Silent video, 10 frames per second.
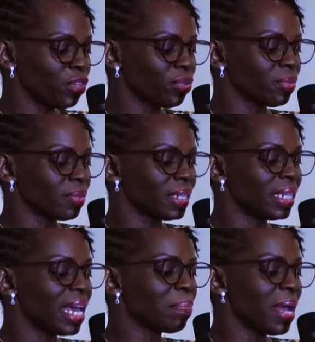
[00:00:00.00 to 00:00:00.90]
you,
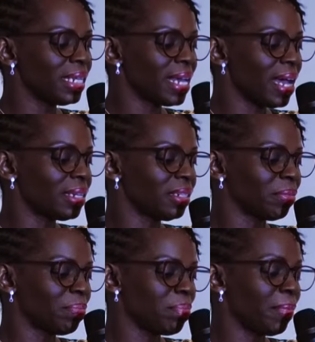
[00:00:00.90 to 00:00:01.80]
like my dad,
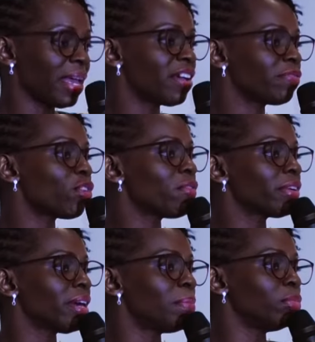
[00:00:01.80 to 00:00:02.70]
may have
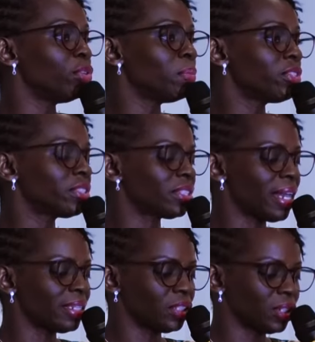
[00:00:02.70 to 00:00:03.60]
overcome numerous
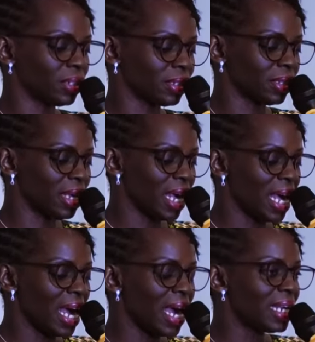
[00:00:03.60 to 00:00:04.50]
challenges
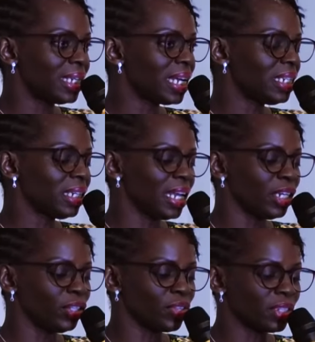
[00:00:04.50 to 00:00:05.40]
and
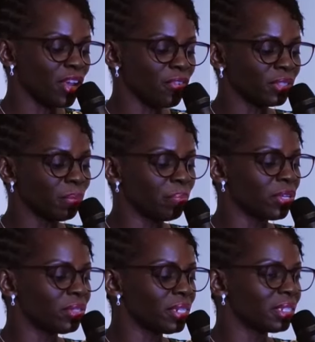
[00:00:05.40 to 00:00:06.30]
dedicated yourselves to
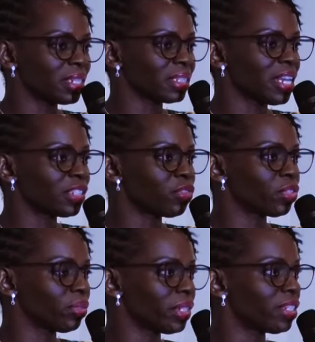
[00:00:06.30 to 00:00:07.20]
building successful
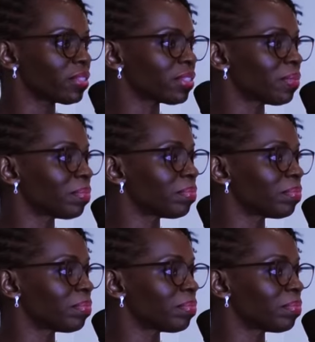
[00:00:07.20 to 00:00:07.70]
careers.